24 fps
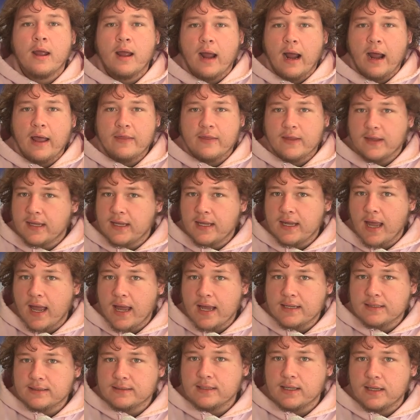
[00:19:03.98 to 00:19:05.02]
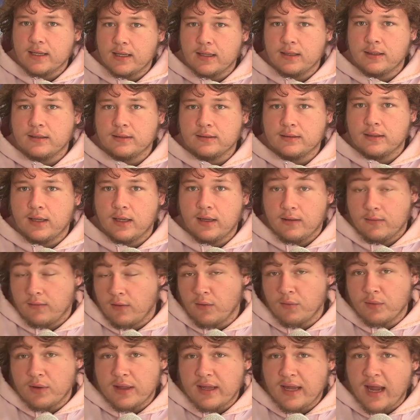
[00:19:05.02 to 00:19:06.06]
I think he has a
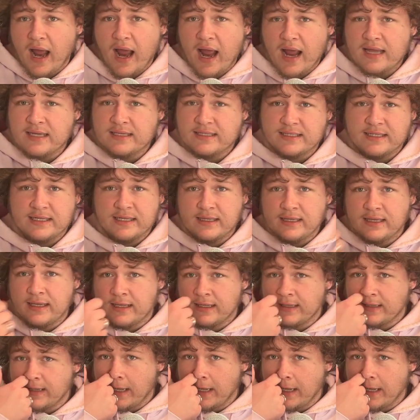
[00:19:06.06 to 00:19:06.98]
really high ceiling.